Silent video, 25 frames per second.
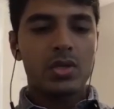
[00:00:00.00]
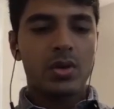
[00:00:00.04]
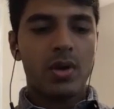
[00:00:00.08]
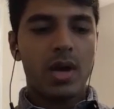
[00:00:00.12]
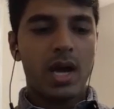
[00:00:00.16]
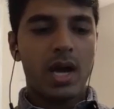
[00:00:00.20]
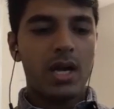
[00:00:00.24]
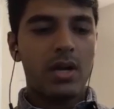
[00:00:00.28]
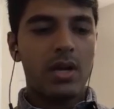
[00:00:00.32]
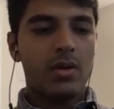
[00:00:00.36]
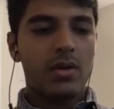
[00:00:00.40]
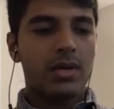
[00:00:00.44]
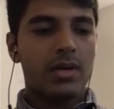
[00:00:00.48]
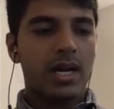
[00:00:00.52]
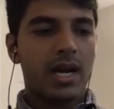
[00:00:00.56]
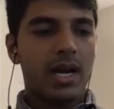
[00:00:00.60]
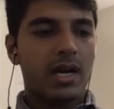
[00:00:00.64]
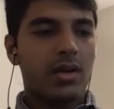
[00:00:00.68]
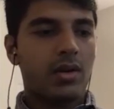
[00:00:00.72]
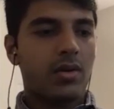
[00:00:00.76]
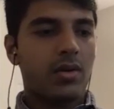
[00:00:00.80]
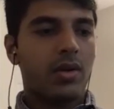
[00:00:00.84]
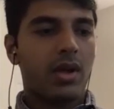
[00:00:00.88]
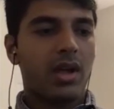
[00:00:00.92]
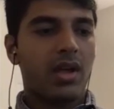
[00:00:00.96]
So I looked
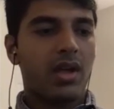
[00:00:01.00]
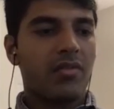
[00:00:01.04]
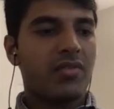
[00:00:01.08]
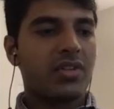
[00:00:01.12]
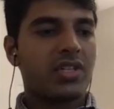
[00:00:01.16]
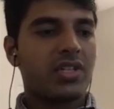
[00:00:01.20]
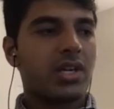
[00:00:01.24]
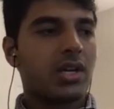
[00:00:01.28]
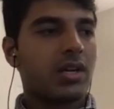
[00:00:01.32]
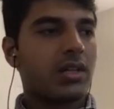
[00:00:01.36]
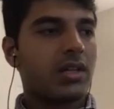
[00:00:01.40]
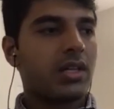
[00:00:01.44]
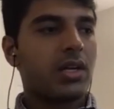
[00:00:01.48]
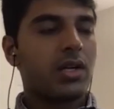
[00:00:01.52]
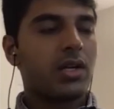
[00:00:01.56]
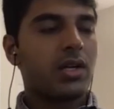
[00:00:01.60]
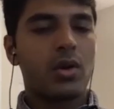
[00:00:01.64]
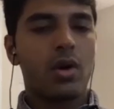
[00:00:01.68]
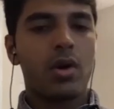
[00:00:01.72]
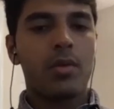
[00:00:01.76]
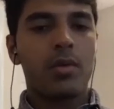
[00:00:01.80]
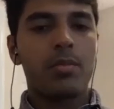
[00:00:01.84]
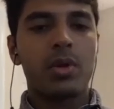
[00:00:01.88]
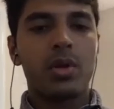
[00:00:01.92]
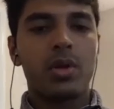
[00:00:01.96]
at, okay, which are the
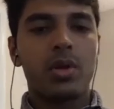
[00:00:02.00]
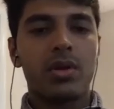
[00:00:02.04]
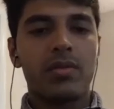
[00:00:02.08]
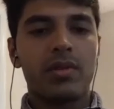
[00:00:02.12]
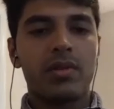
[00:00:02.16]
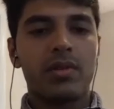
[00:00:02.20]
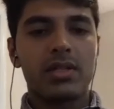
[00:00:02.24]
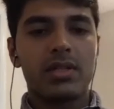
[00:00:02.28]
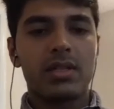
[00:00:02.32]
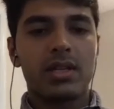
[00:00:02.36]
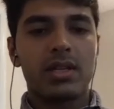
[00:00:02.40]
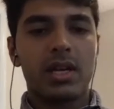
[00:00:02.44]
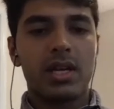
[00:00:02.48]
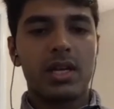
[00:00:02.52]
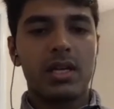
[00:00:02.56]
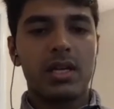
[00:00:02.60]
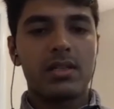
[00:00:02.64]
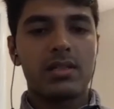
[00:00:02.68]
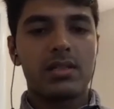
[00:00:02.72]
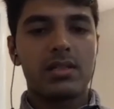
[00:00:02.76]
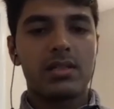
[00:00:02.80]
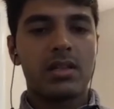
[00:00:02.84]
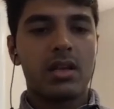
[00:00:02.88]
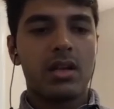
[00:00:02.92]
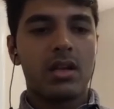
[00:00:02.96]
top
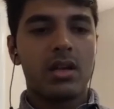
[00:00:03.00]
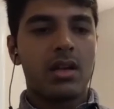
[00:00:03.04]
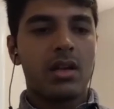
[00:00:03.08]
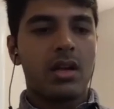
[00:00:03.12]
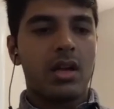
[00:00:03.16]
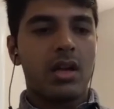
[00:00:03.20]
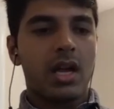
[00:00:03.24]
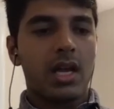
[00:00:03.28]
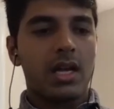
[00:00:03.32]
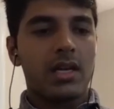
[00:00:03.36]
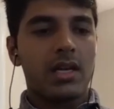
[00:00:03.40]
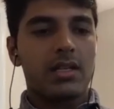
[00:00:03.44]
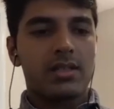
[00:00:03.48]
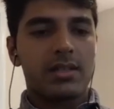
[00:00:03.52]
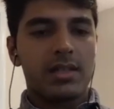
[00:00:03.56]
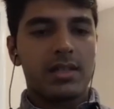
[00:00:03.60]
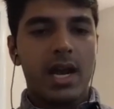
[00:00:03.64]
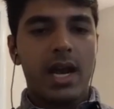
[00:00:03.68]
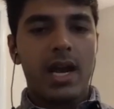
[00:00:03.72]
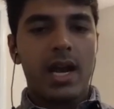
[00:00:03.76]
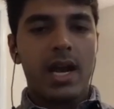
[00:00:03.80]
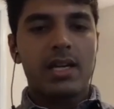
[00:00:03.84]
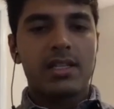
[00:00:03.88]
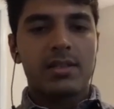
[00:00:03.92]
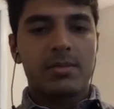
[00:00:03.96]
universities in
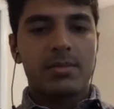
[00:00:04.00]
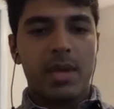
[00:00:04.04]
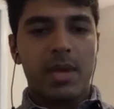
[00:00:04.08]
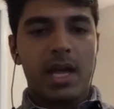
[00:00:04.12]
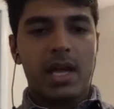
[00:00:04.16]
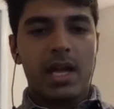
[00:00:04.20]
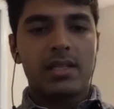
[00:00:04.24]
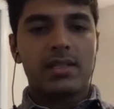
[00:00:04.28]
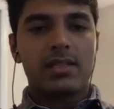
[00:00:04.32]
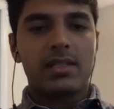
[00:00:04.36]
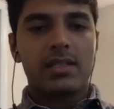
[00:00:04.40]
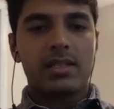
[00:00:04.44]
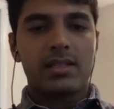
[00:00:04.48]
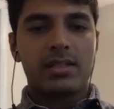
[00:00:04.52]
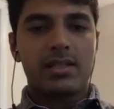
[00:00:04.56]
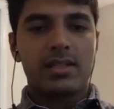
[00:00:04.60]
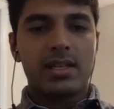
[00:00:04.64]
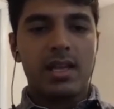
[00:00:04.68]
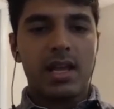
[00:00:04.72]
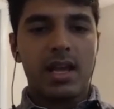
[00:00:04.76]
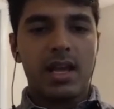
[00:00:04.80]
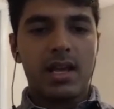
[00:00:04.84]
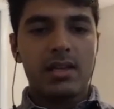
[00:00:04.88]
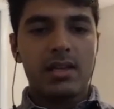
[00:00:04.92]
stats, maths, and